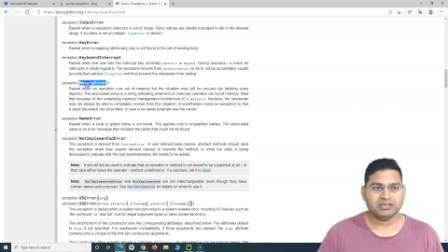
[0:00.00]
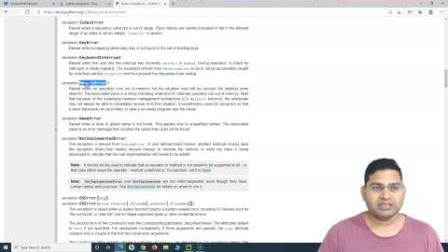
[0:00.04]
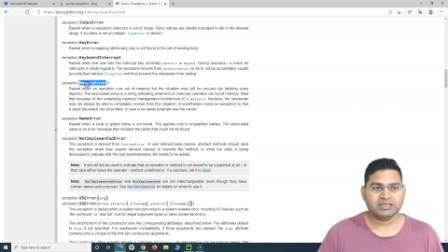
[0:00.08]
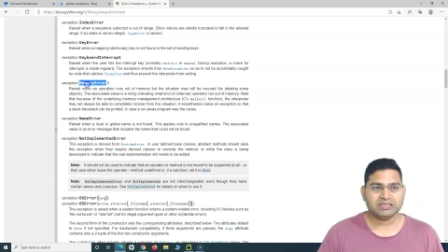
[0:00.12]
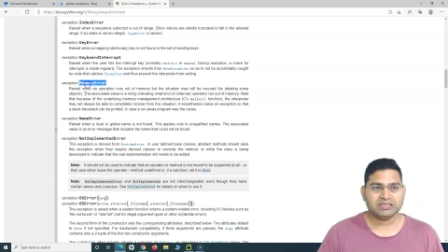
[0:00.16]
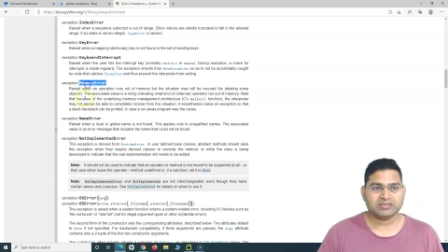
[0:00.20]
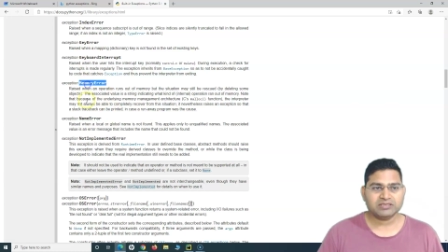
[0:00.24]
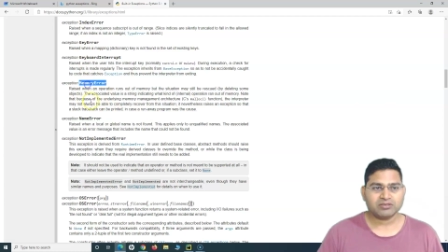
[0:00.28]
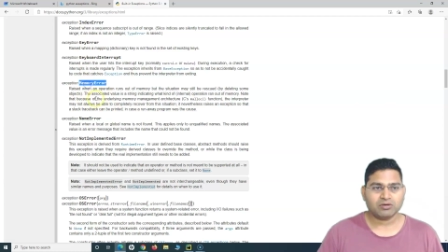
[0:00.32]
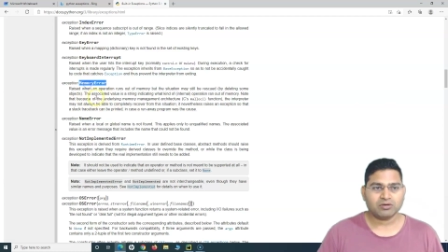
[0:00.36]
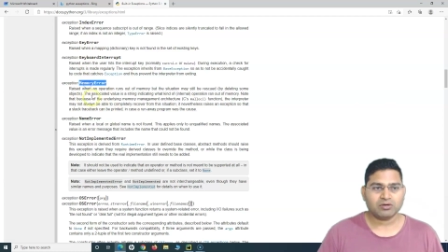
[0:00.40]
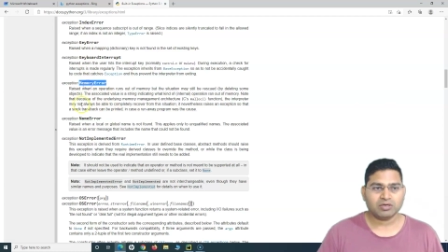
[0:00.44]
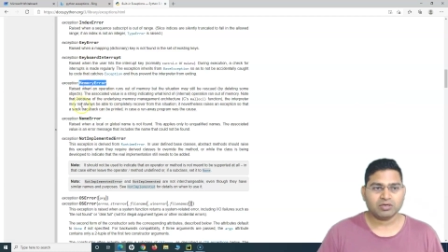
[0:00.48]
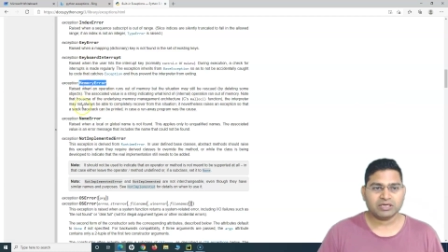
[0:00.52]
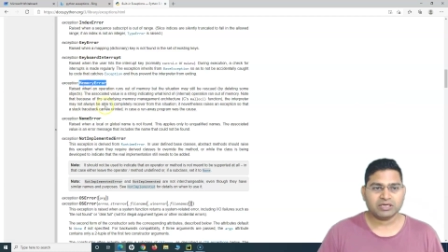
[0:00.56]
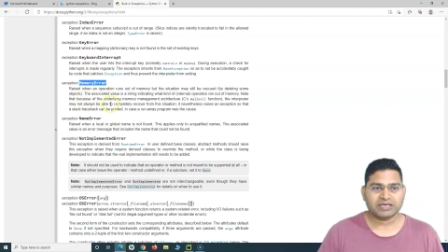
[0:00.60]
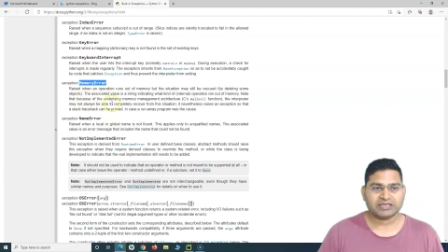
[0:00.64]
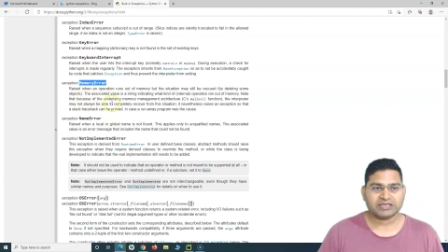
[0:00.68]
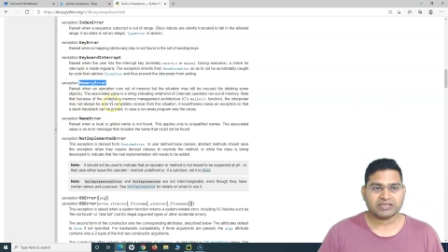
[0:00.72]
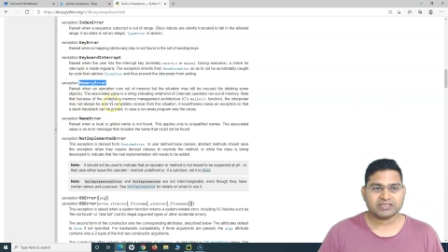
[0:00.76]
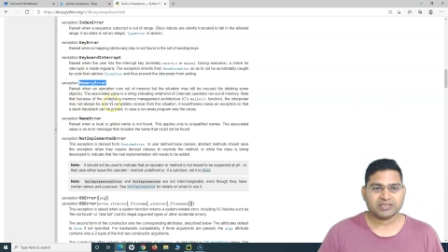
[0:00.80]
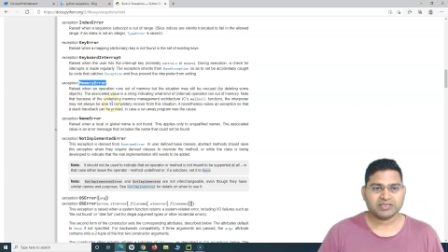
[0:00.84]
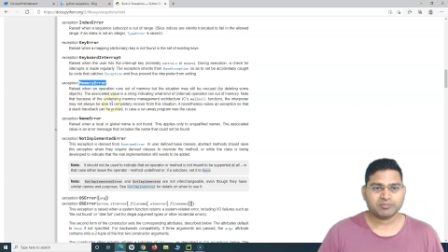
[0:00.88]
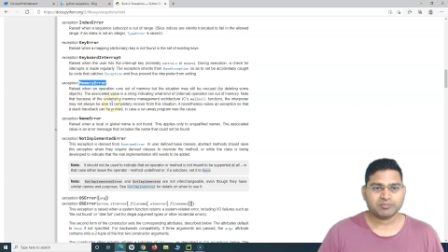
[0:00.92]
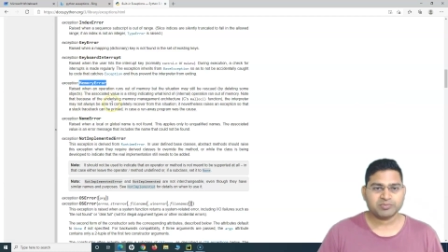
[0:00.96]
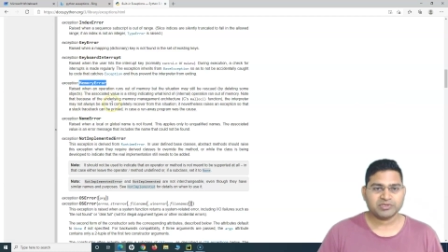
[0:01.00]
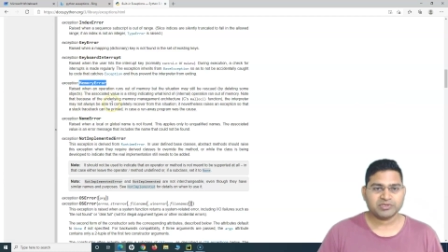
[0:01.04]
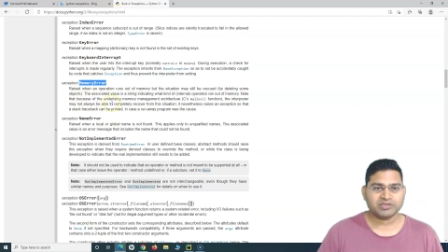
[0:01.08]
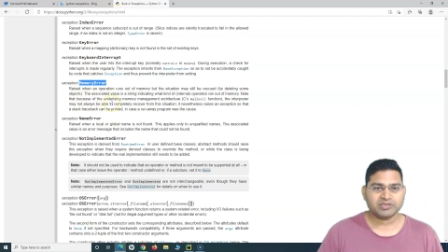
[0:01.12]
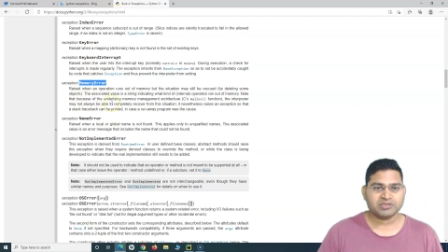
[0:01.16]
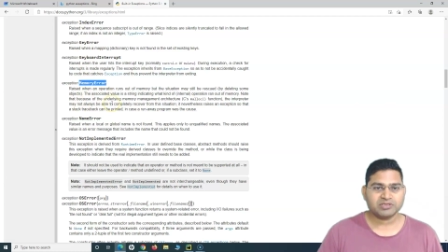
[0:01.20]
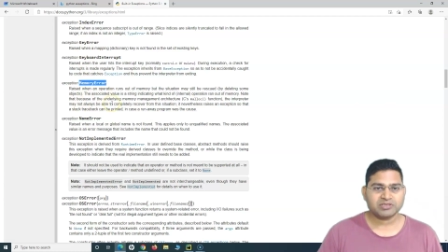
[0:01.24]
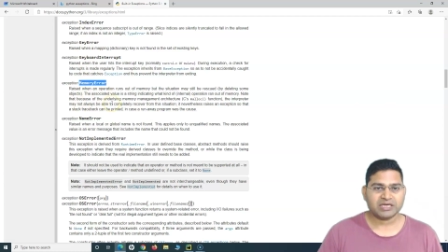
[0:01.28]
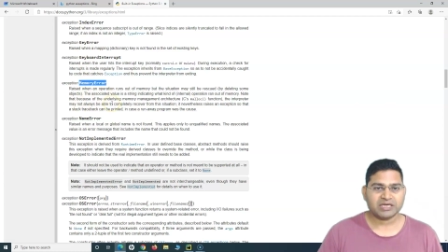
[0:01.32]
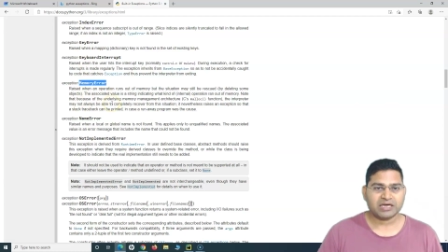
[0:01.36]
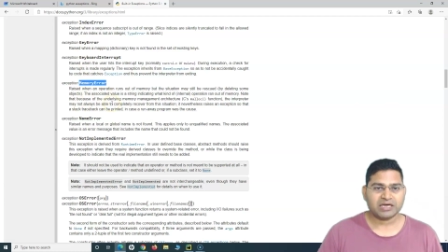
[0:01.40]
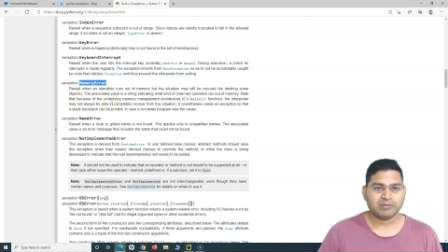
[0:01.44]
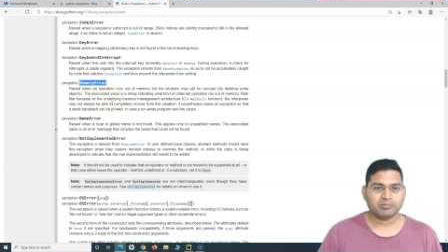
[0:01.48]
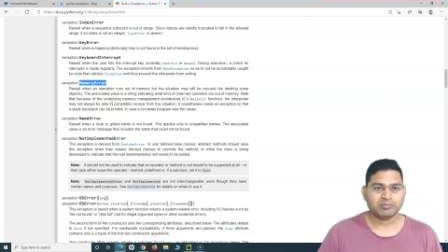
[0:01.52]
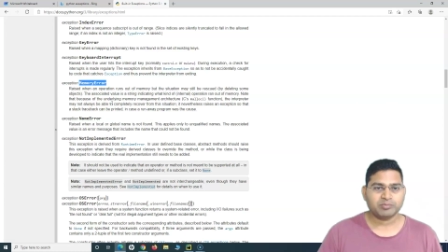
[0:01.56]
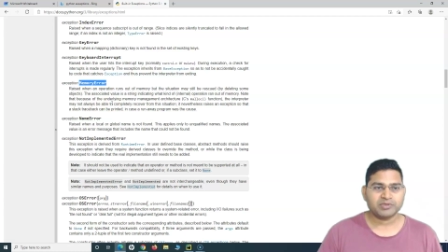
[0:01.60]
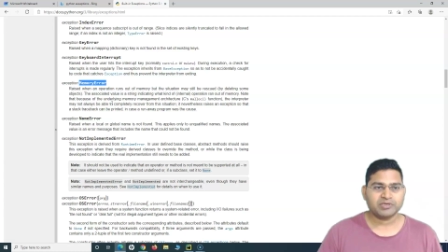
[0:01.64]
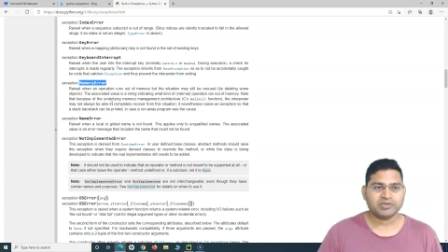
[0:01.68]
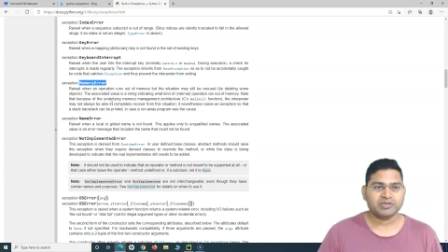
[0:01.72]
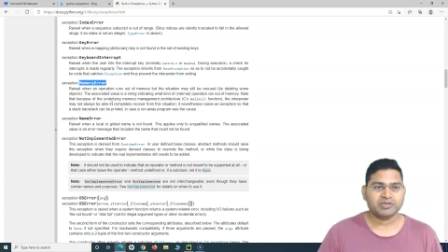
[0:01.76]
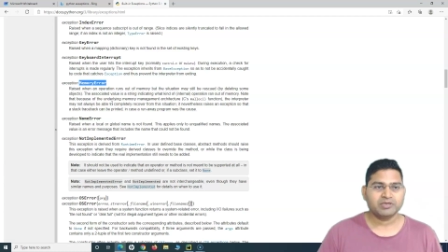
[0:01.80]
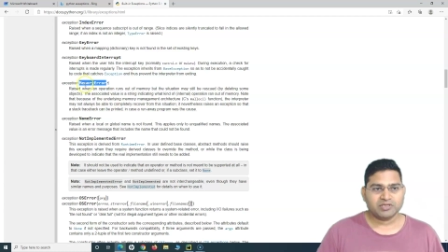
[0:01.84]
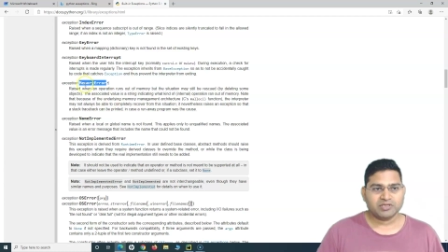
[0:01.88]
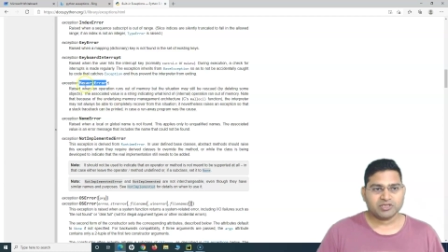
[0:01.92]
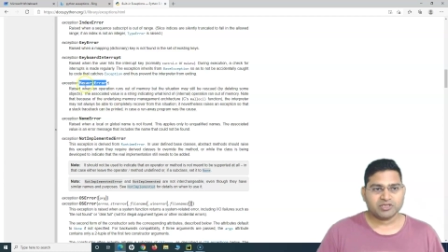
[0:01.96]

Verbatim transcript: these all exceptions happen